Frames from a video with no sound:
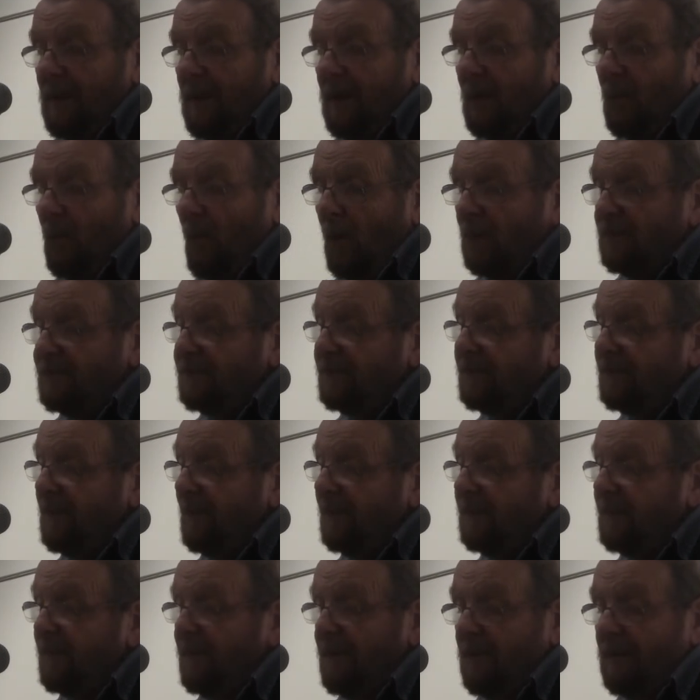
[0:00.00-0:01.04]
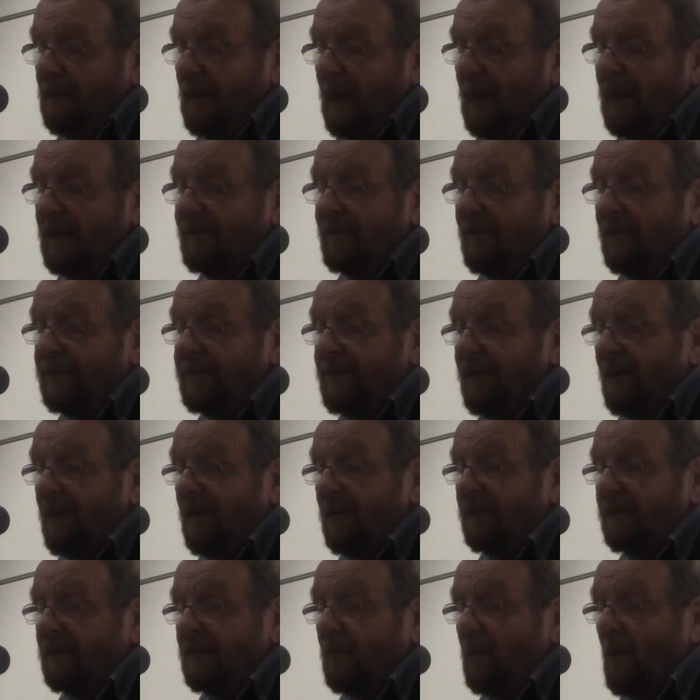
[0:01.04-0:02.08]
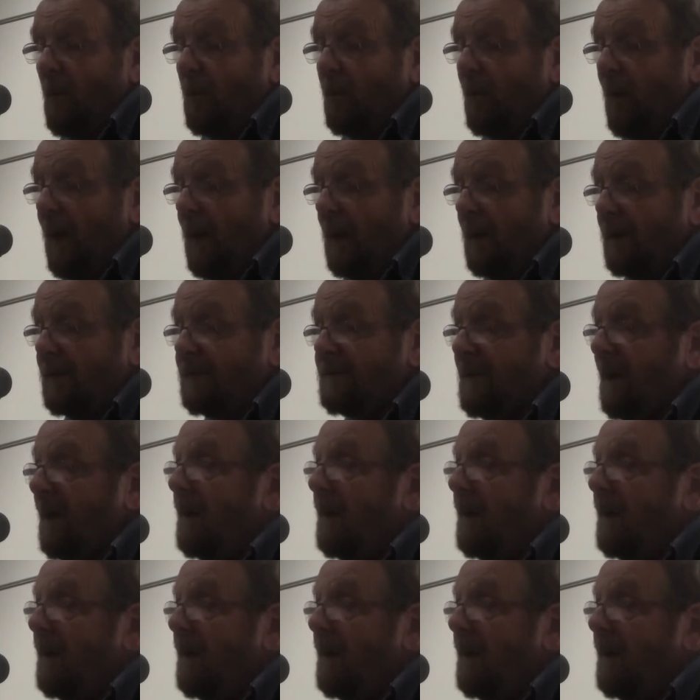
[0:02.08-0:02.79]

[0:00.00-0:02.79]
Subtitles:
It wasn't until I'd returned to O'Reilly's